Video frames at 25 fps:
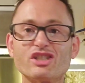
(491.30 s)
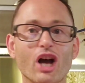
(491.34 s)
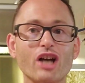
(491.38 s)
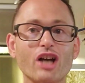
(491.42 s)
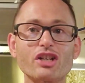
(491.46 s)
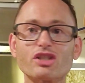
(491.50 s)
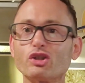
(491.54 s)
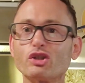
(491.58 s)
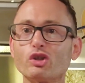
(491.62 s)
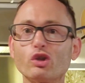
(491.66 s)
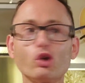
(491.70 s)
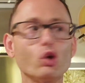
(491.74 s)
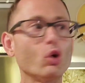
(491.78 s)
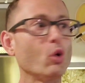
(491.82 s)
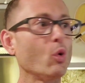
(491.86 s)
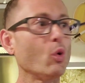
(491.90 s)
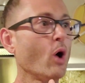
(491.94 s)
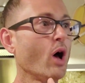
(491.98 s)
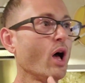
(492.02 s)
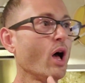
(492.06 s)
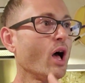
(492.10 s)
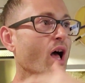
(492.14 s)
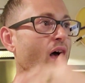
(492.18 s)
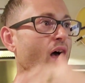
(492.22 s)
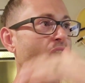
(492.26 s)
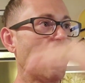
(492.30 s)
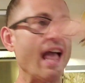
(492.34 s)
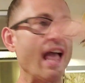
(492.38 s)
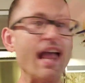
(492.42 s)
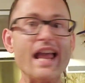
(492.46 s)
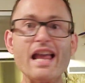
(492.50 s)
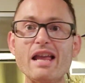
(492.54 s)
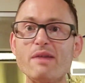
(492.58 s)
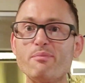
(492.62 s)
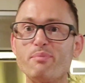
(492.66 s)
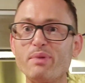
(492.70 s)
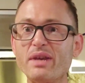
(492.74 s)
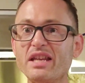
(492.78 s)
Just do
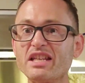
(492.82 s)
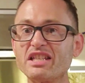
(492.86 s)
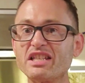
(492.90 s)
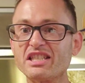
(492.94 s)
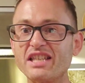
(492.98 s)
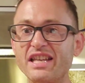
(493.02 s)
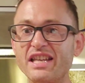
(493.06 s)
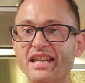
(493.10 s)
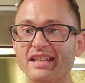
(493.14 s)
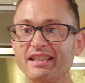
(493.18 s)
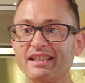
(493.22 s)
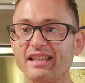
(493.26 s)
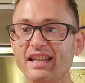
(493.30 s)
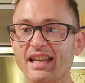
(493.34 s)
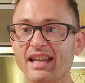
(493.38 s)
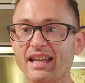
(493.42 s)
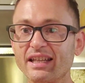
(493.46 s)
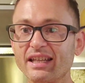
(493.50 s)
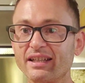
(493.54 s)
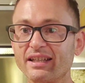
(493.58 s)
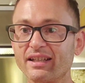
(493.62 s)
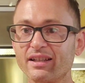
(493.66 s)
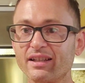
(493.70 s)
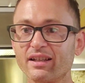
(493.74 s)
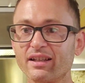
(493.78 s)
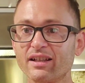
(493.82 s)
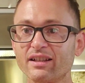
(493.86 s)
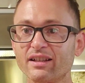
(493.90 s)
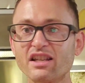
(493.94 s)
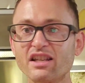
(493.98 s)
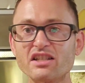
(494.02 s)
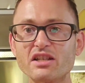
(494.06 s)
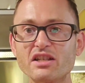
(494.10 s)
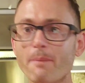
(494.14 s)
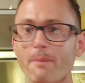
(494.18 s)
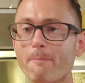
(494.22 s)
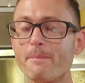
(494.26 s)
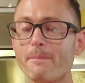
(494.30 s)
A, B, C, and D.
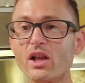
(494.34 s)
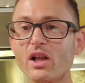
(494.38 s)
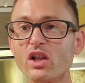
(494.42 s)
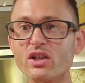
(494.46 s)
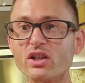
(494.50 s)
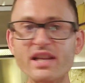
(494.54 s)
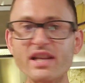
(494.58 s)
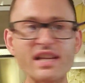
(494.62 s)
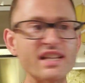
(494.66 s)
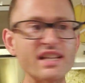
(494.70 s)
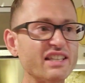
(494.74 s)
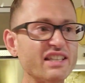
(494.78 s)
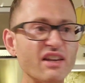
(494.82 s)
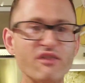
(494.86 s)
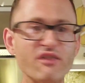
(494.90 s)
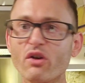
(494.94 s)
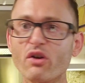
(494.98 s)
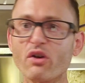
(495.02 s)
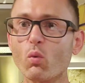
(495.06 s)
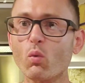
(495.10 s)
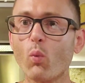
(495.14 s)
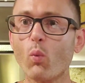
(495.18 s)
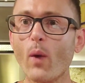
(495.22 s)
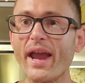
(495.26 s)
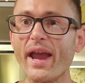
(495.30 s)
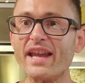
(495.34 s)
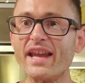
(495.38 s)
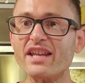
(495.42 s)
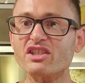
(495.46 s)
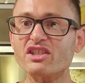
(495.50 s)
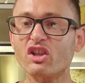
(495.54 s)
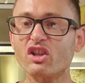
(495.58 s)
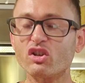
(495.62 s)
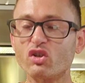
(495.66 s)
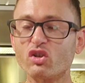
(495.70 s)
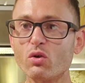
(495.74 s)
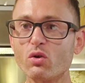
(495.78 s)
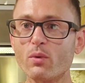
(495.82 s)
There's a million different ways
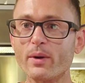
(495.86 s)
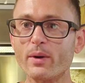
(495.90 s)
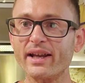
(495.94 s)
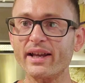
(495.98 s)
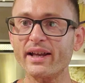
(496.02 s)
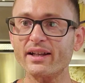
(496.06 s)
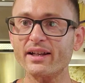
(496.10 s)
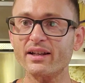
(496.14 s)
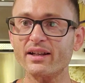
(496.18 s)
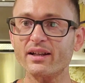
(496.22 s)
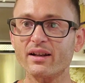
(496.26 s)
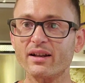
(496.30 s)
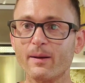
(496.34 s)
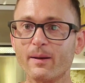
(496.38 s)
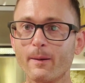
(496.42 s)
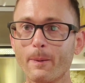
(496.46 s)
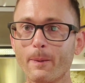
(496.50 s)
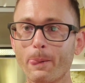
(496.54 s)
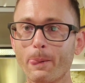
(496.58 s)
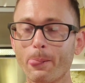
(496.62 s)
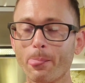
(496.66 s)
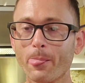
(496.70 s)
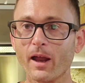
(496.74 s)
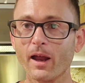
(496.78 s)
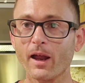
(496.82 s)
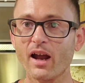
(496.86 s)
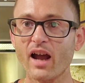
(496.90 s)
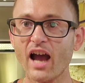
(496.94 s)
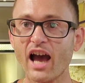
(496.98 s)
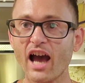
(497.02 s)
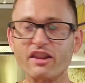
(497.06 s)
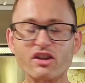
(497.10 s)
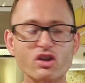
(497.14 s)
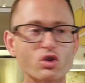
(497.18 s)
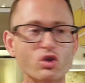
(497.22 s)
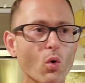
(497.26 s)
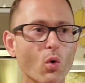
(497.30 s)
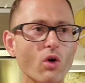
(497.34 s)
to do it.
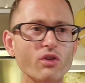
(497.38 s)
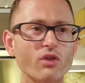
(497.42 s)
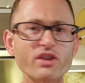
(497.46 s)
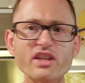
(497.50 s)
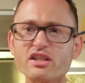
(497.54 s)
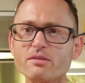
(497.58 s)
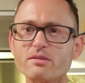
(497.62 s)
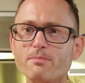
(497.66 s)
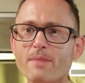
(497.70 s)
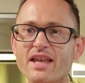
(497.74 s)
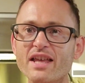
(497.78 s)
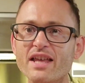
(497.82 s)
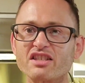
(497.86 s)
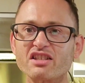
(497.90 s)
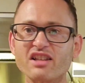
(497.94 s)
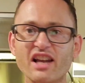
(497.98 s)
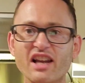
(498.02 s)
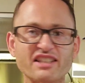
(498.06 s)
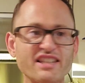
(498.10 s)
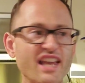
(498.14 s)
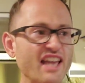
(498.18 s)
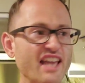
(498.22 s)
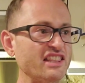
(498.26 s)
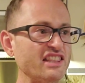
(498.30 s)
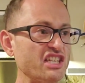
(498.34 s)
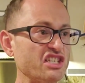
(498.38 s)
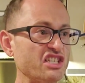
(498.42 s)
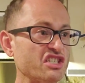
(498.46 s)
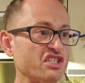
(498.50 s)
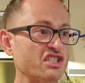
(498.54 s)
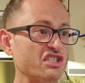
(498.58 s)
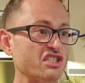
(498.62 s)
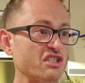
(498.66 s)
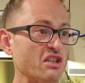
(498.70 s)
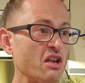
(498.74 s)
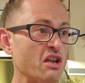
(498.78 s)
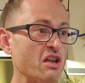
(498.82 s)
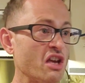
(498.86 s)
And there's all these myths like take
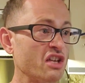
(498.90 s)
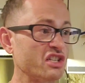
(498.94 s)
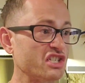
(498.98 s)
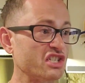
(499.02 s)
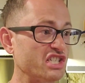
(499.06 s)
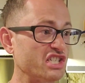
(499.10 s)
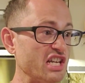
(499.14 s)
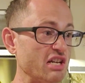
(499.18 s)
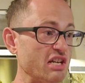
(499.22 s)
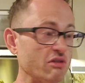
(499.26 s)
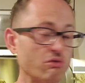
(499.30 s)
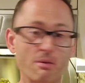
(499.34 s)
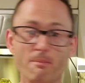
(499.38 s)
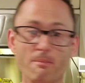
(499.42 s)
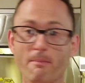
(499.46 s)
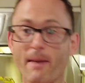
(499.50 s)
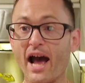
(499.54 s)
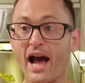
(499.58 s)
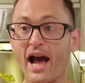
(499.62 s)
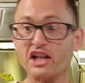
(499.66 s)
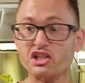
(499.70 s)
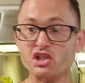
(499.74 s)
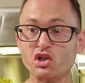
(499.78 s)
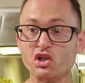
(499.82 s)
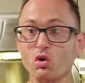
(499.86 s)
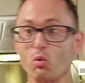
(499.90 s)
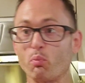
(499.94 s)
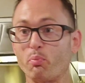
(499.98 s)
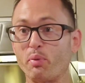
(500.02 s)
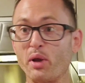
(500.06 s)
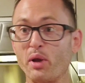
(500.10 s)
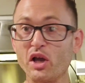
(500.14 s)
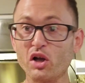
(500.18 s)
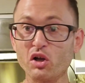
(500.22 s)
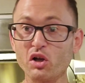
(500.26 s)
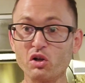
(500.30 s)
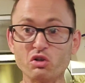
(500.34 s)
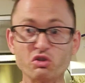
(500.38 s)
these secret magical
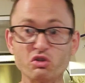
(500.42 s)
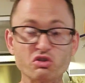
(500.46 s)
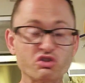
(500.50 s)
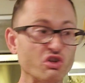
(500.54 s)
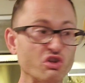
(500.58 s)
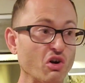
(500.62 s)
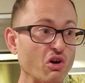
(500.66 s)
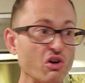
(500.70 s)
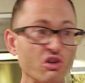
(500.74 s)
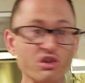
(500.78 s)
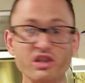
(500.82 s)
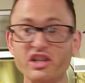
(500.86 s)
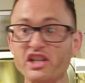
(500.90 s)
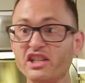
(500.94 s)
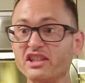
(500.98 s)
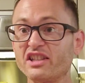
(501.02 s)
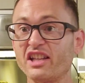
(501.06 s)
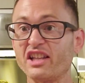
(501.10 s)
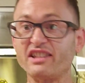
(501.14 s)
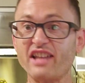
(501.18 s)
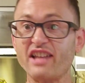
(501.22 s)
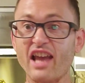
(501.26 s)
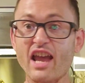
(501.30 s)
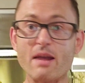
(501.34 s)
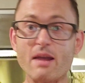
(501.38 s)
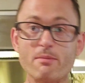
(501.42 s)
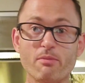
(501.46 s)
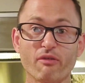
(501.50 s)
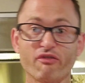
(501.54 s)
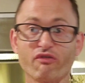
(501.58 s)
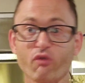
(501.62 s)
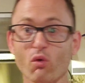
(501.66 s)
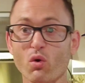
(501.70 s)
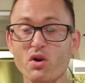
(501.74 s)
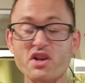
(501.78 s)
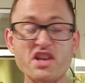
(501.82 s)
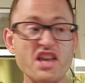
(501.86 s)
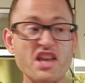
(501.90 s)
pills early in the day
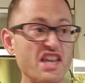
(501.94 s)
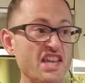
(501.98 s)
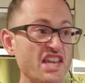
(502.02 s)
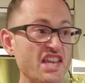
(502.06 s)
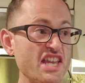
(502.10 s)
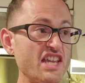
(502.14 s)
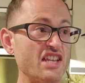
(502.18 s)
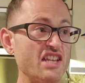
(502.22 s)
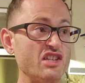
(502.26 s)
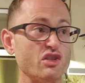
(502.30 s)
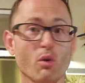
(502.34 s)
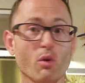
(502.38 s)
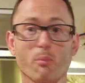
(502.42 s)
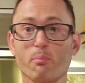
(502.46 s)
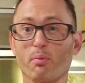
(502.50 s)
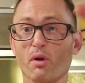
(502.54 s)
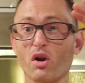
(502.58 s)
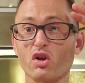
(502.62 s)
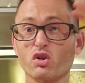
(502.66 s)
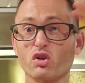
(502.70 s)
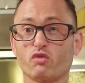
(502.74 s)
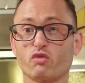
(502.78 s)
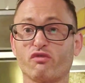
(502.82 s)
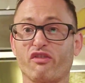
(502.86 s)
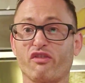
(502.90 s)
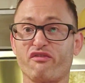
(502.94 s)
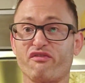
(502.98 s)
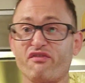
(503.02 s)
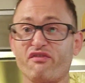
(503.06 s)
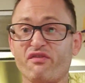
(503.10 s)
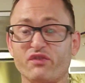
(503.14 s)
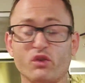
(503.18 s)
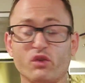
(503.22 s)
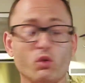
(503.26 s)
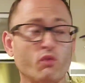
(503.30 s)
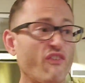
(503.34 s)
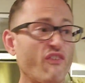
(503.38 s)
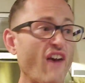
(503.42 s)
before you eat and you'll burn
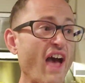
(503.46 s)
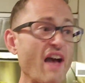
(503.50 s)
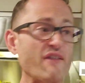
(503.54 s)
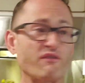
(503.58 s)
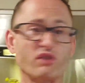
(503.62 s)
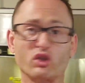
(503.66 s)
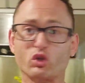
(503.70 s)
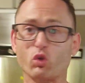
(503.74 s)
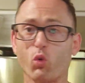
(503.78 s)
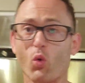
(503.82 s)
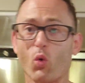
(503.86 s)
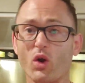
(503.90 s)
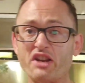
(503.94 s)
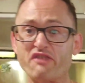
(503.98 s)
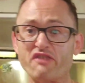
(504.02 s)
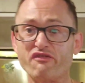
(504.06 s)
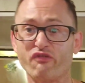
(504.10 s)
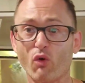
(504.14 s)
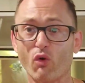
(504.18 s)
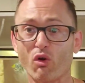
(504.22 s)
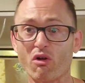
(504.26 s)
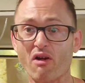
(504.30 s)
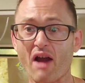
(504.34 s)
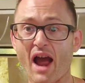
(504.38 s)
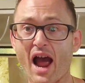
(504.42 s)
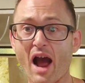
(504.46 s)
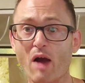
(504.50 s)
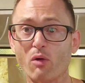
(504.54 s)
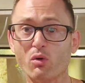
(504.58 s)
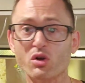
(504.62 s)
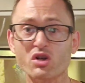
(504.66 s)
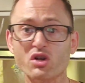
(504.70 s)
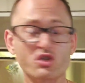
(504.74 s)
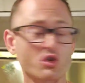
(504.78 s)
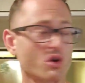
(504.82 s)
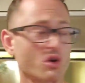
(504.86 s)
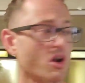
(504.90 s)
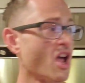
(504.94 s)
fat for 24
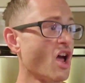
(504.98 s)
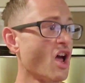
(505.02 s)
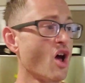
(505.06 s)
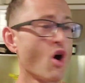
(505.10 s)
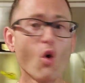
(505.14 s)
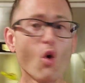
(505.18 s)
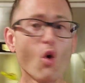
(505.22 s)
hours or